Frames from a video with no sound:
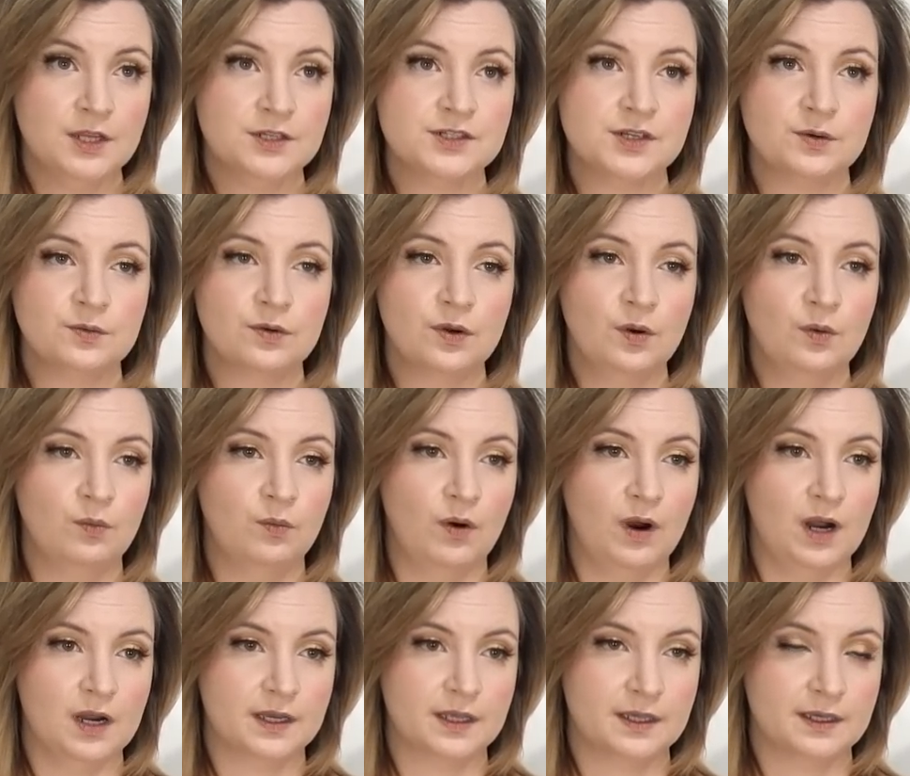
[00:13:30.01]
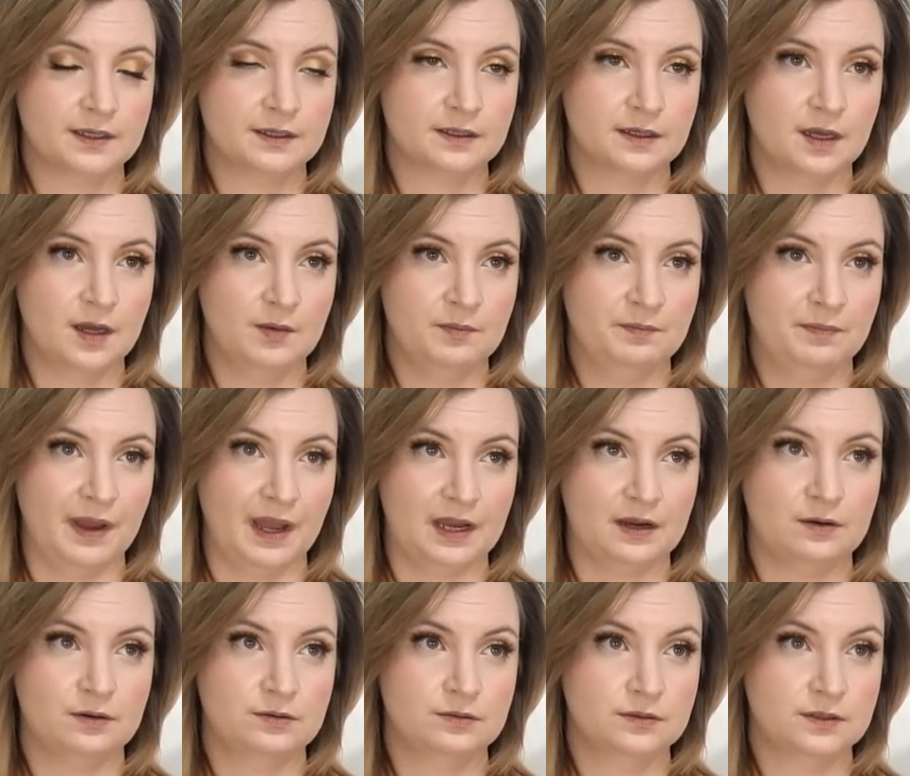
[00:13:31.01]
Don't go walking
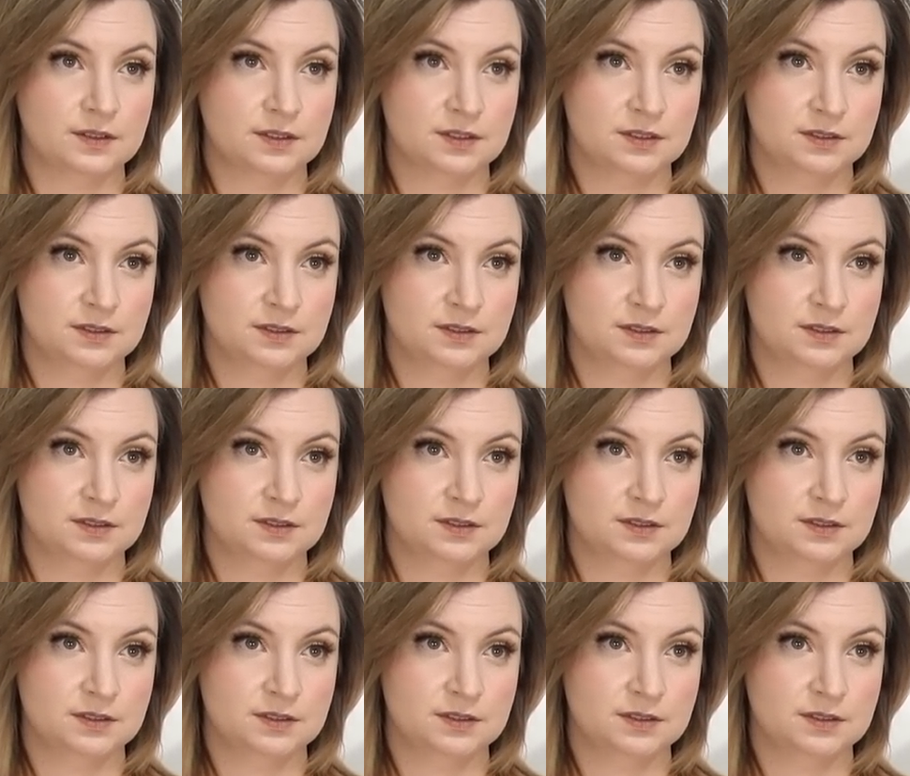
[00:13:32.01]
about.